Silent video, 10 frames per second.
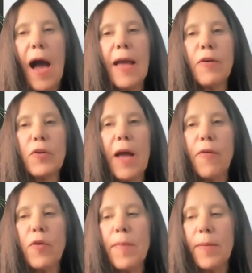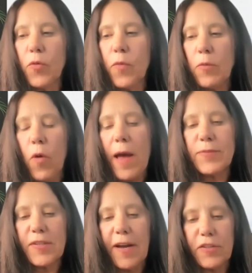I remember when
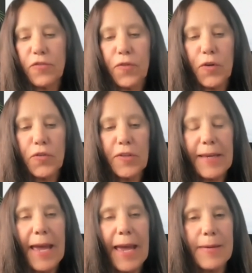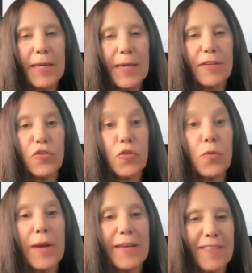websites first came
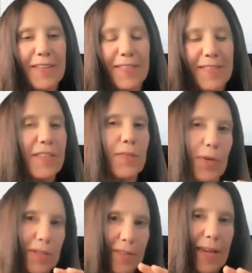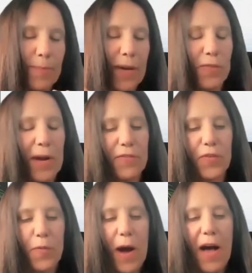into existence, once again, been around
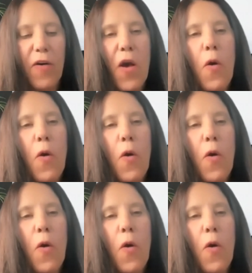for a while.